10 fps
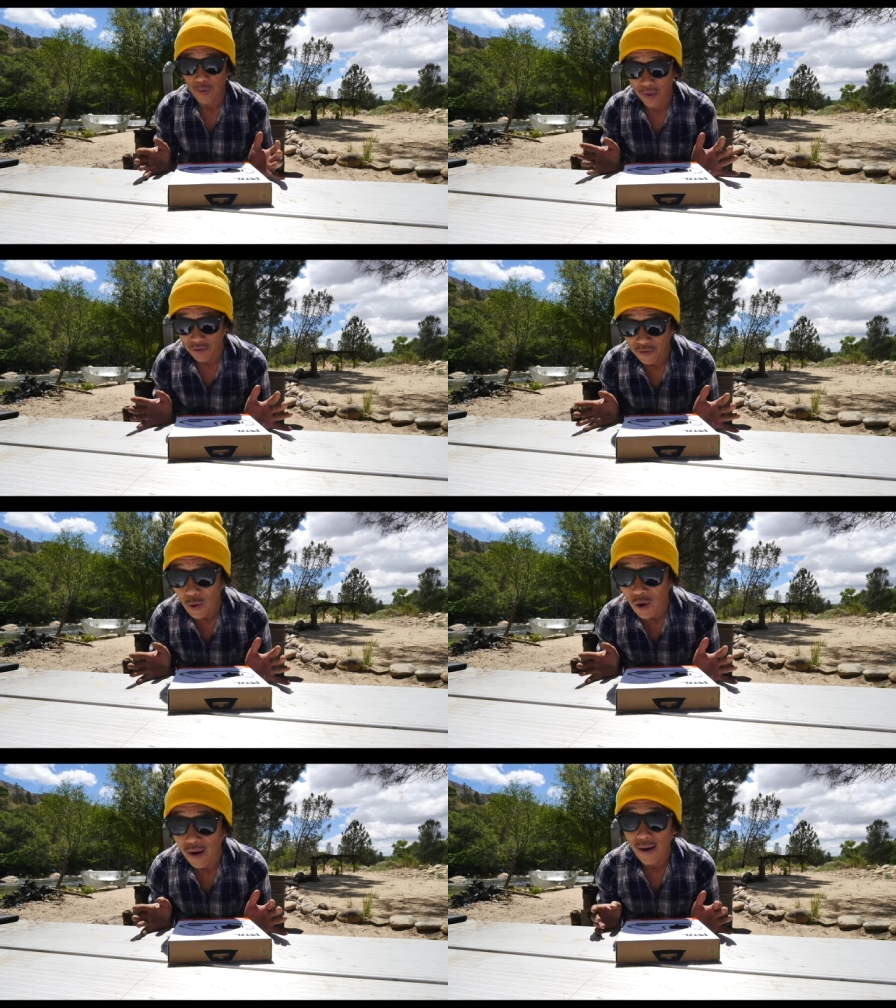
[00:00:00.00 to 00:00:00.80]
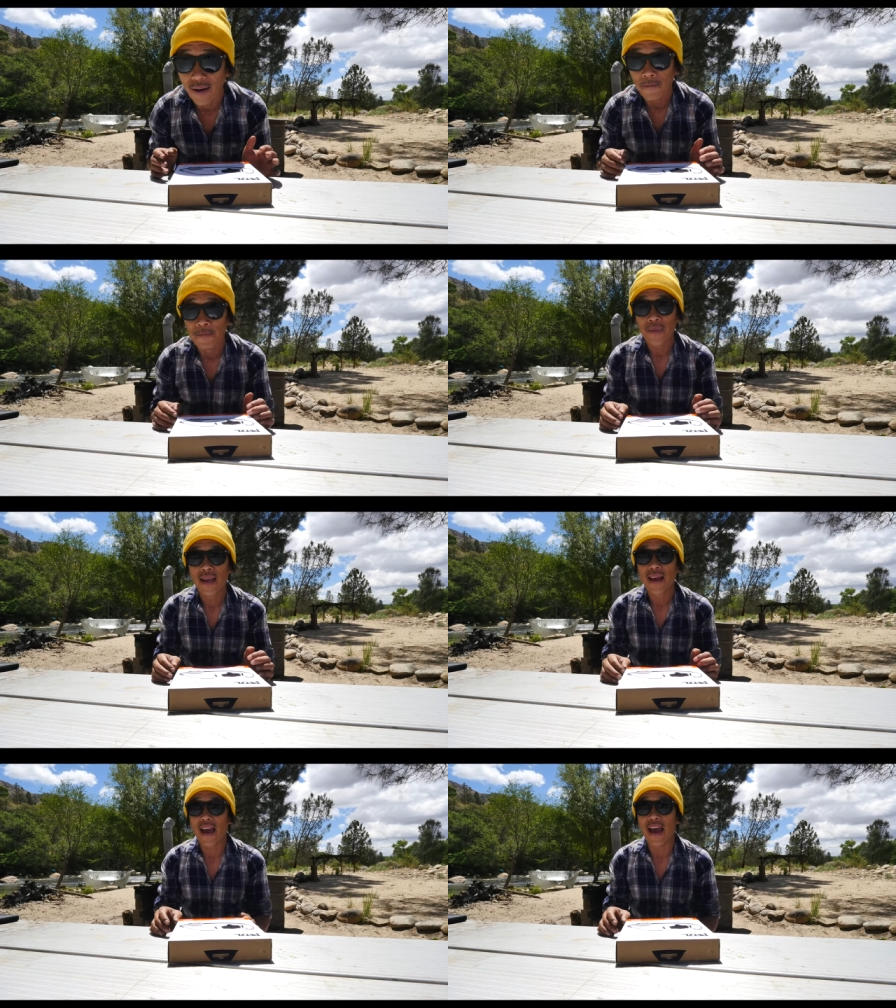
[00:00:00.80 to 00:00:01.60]
before,
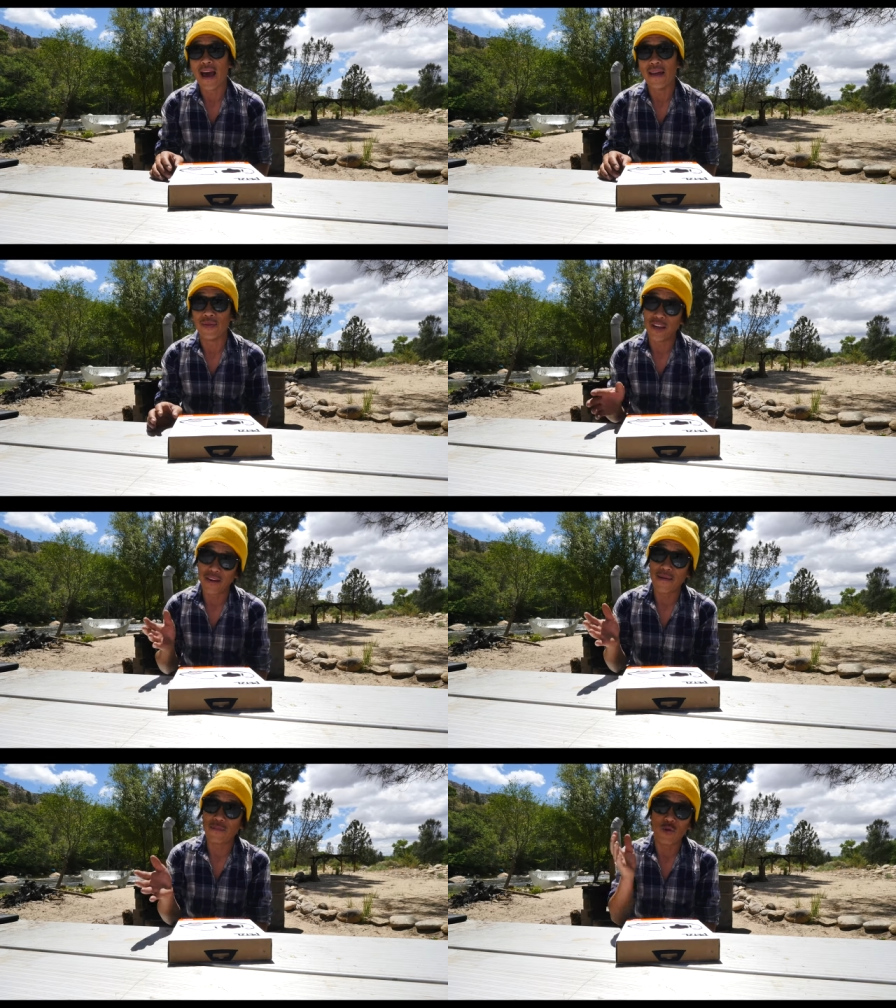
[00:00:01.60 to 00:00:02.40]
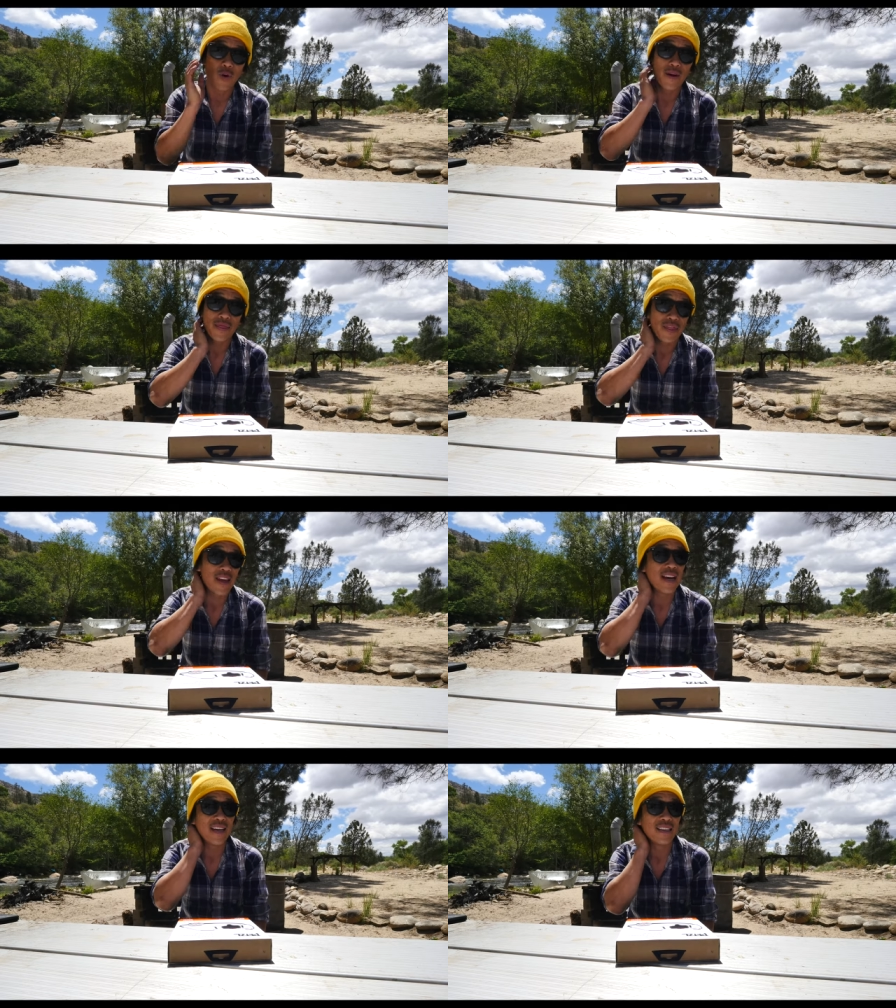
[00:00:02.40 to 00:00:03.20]
and the number one
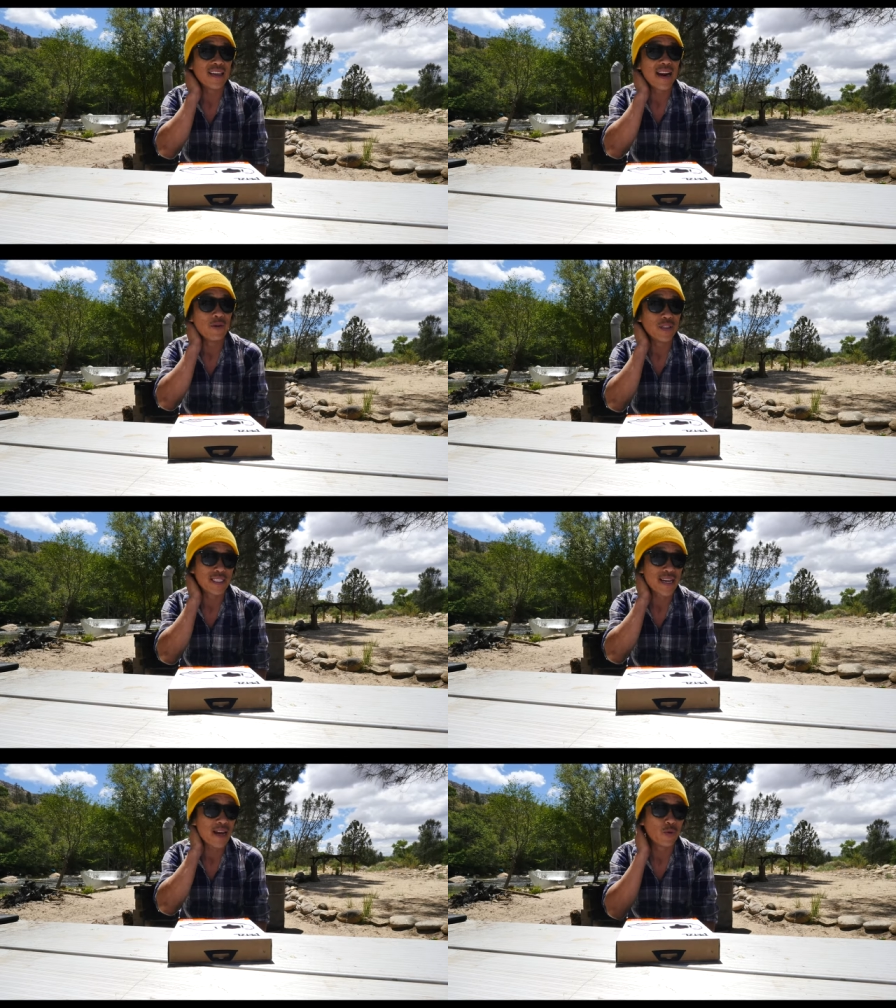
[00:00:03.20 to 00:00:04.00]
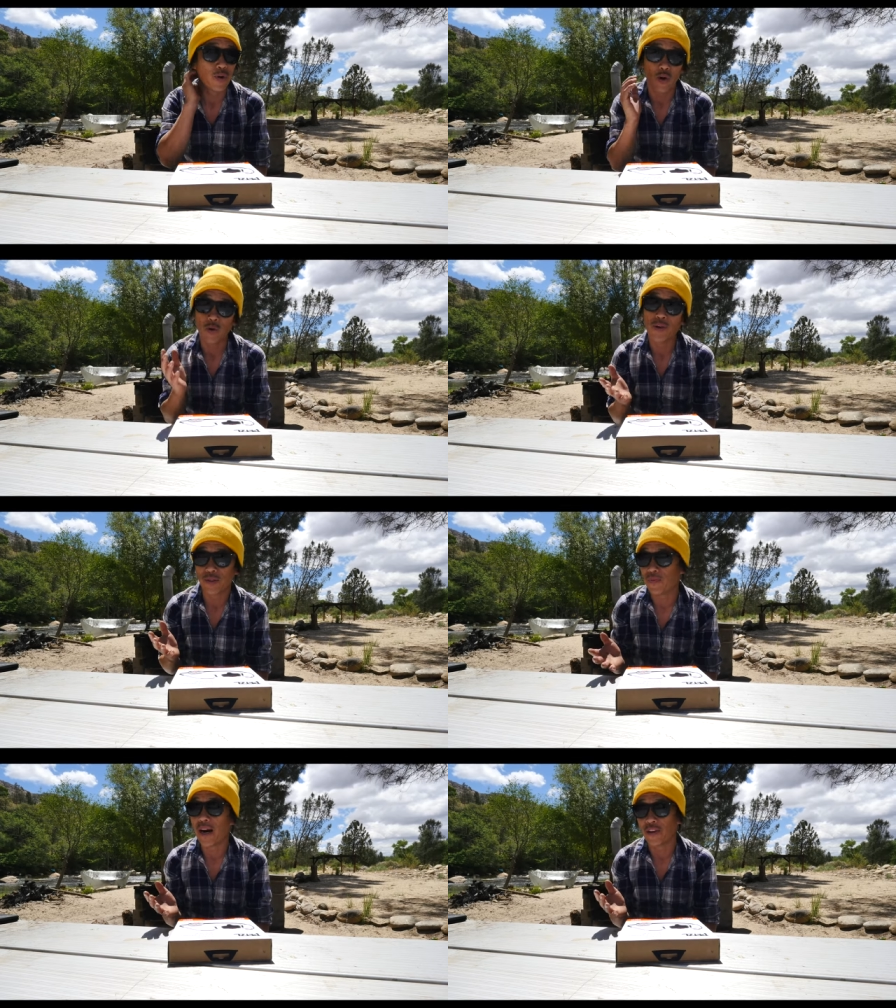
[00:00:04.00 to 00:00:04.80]
thing that I would say would
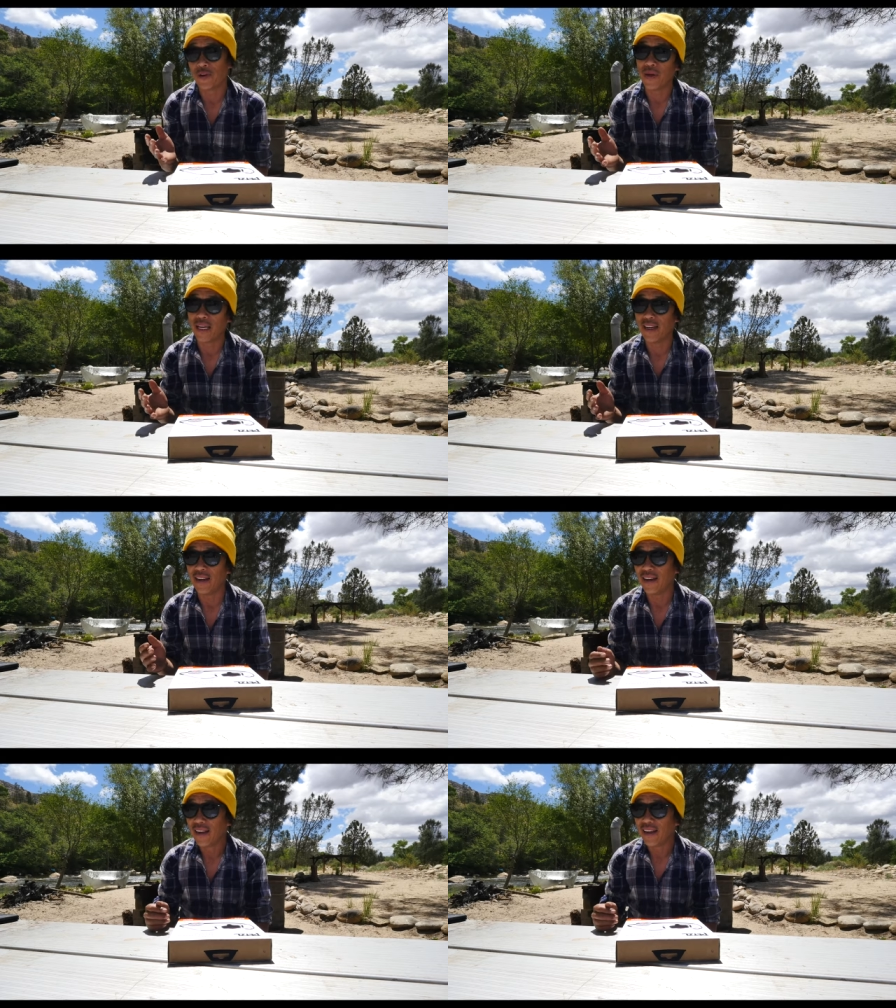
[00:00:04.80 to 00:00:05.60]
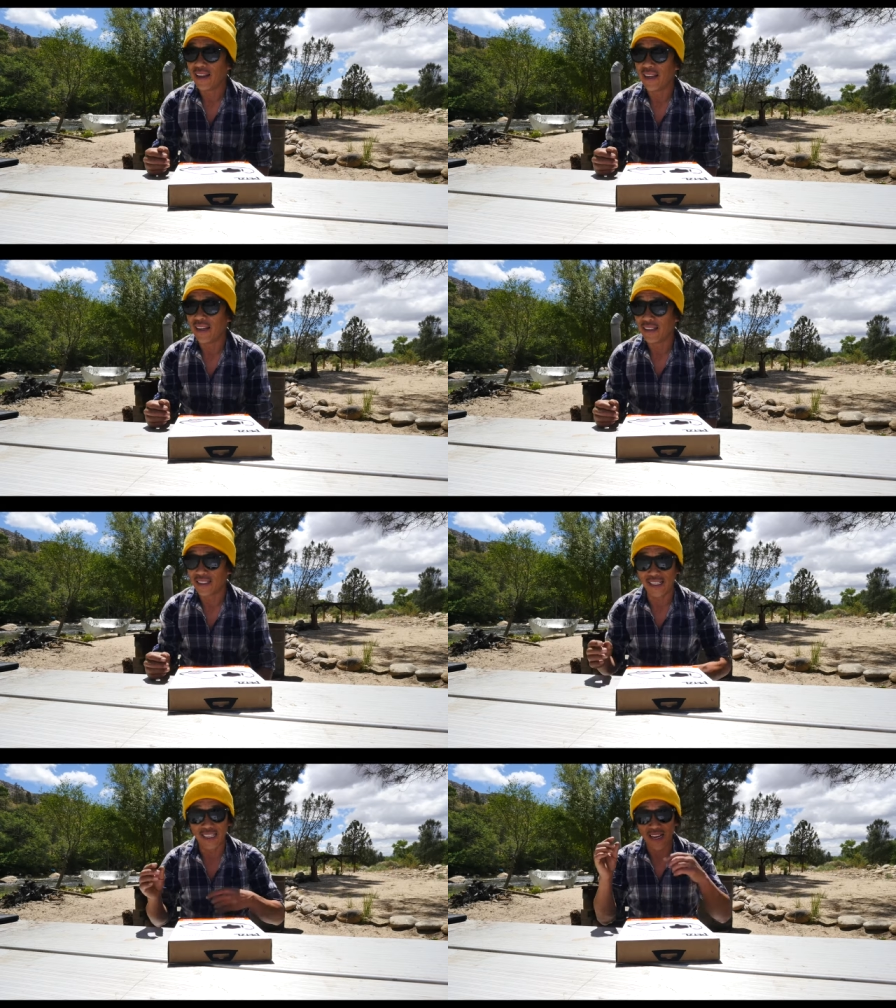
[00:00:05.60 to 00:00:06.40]
always bother me
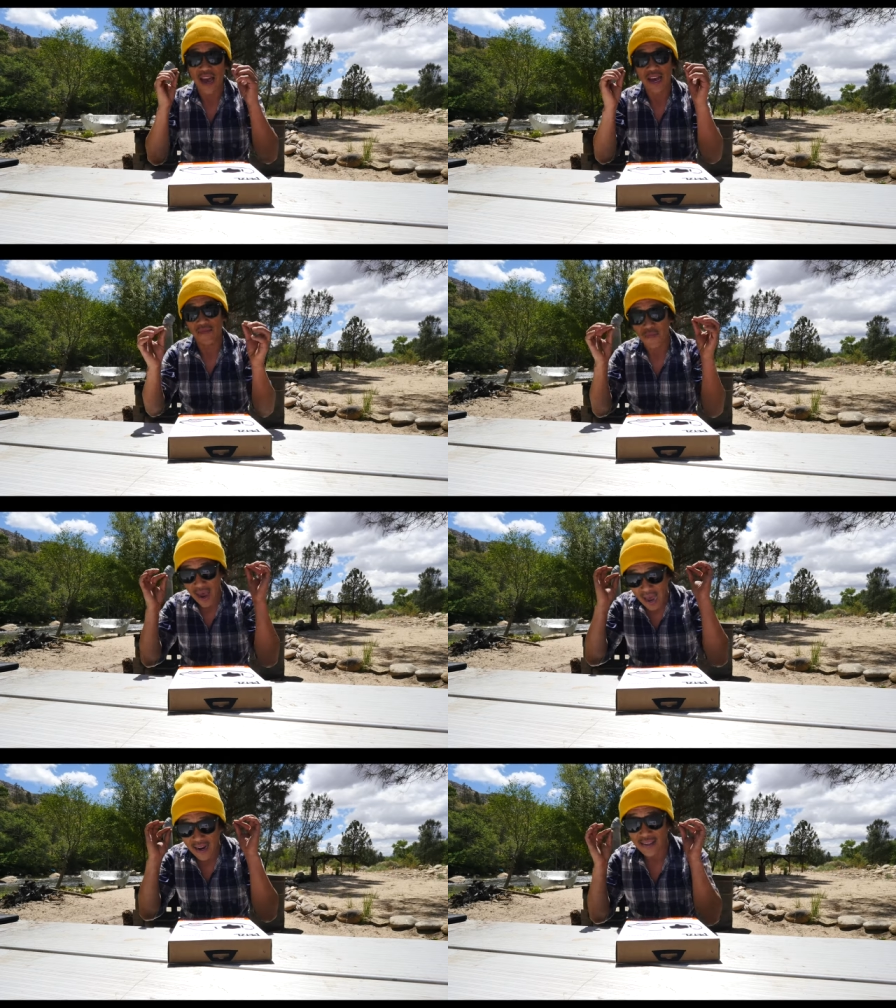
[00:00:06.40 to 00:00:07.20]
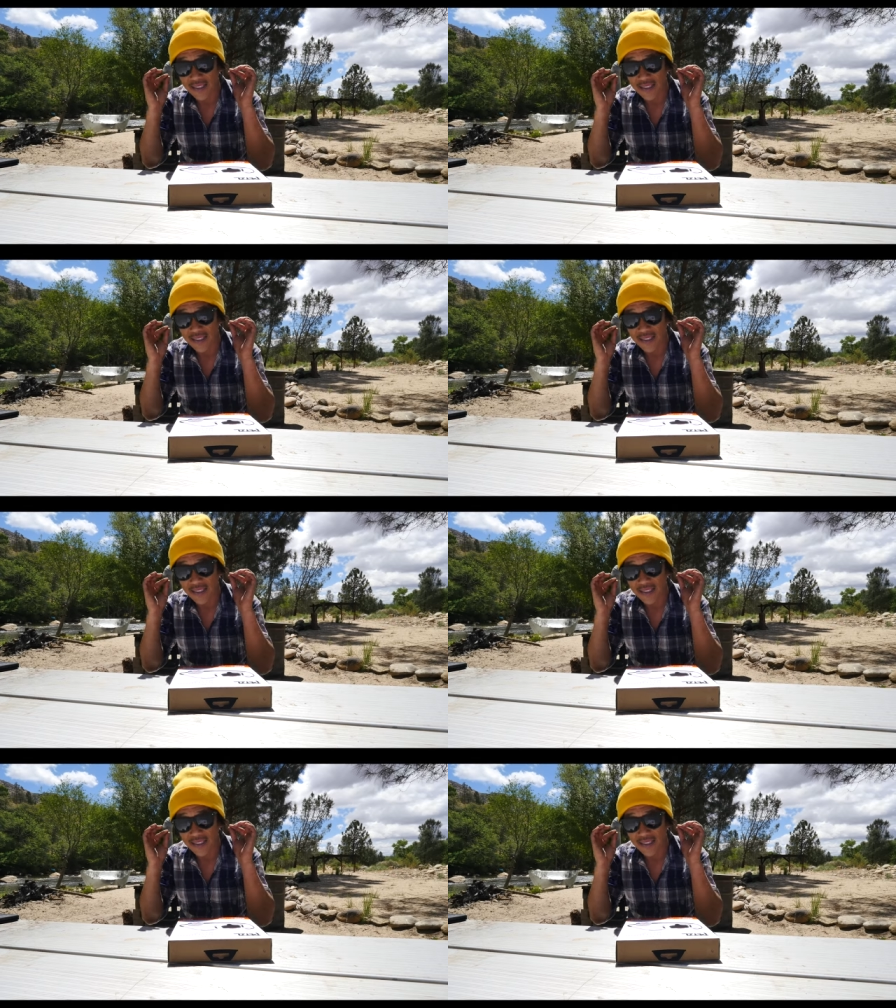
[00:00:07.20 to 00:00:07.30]
is the headband